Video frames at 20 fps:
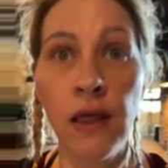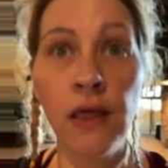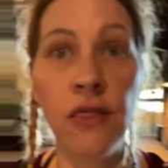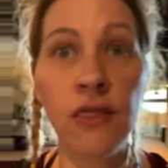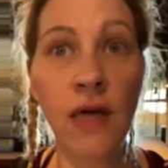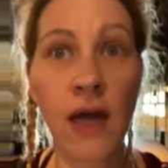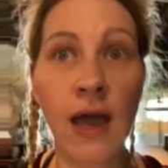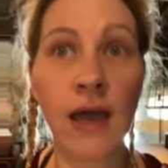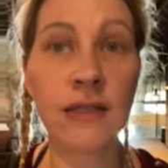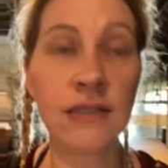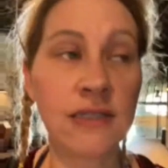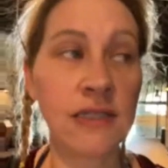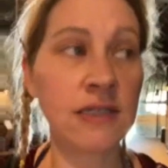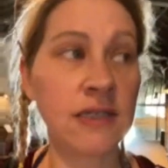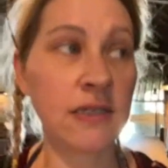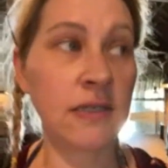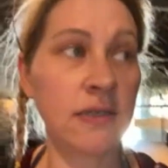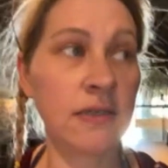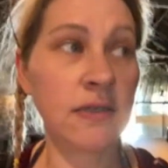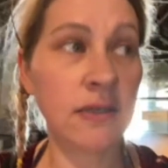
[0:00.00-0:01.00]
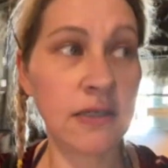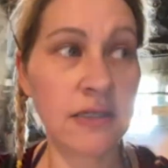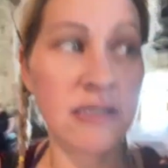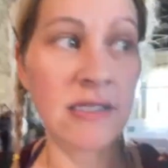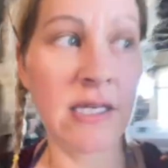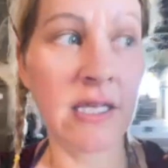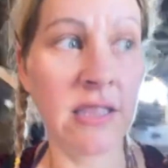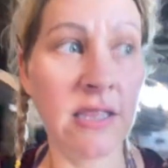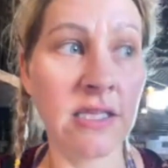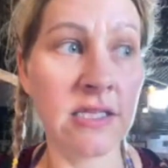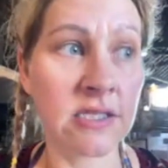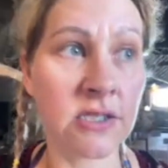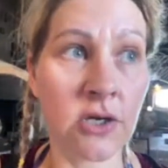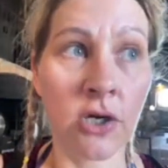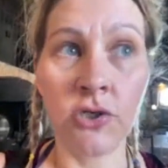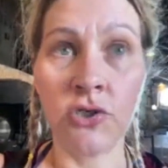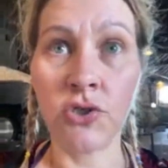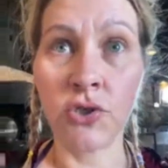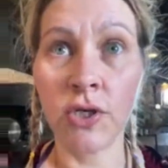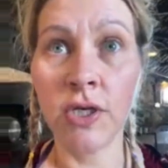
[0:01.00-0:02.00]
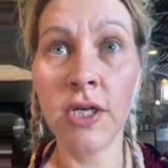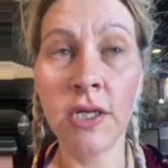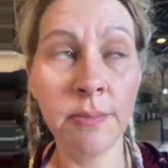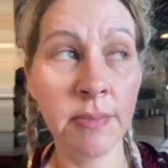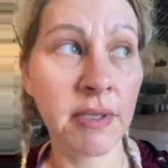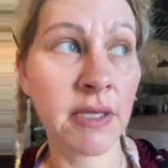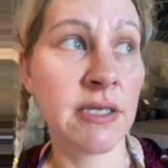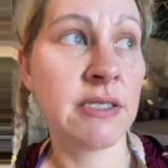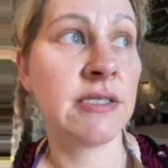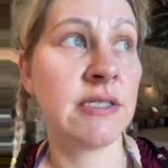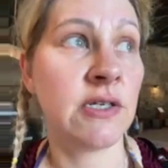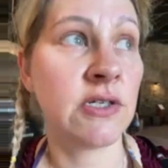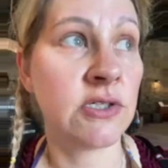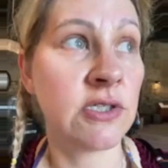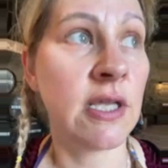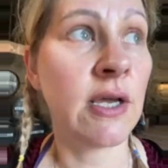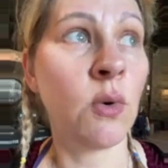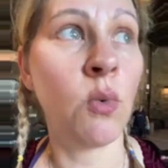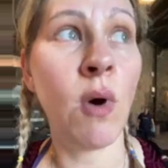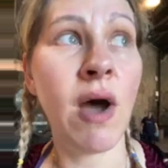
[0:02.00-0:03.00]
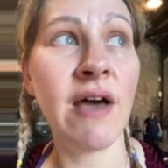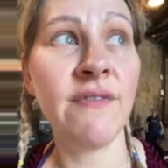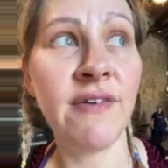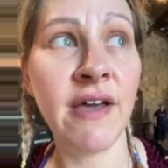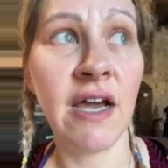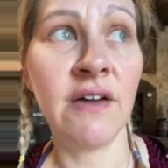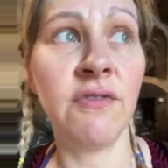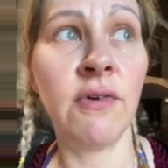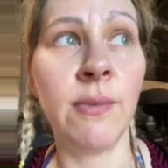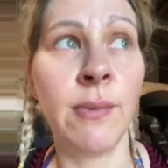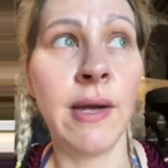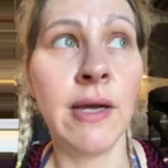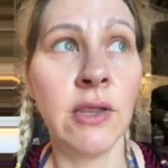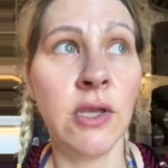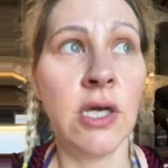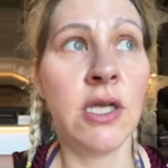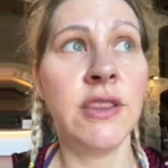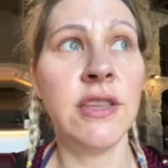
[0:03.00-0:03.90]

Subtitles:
that is in this country, because there's like Wi-Fi everywhere. Look at